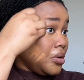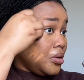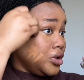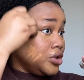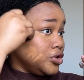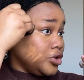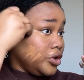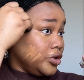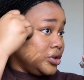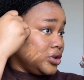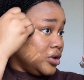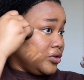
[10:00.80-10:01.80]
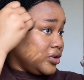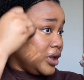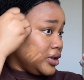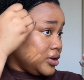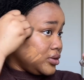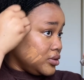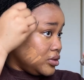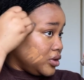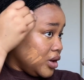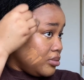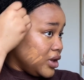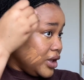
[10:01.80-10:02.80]
injure yourself. Like,
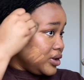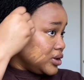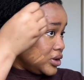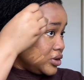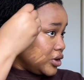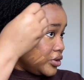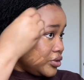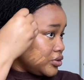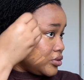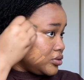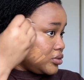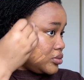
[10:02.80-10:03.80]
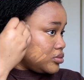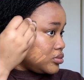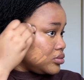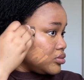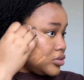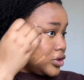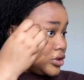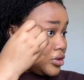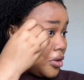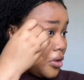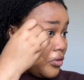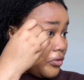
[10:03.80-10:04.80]
you're blending, you're not,
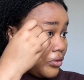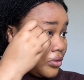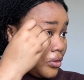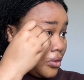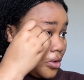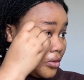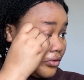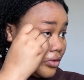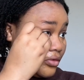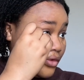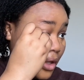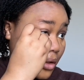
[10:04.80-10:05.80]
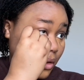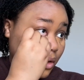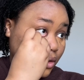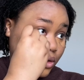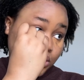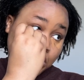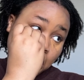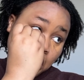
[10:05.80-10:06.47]
no need for violence.